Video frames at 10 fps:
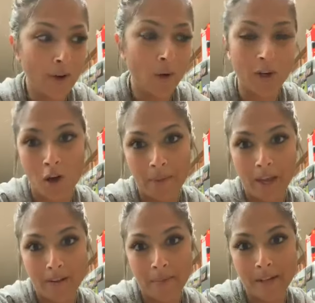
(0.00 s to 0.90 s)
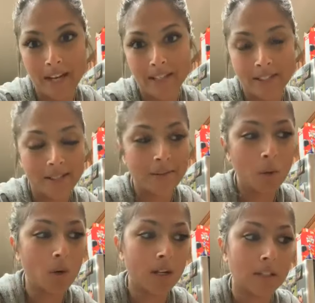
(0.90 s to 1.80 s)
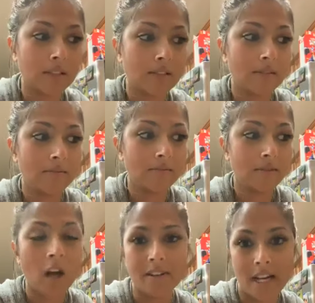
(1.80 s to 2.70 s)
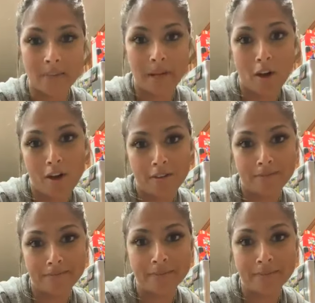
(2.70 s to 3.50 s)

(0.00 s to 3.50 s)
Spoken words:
Or call me on Mondays or contact me at all.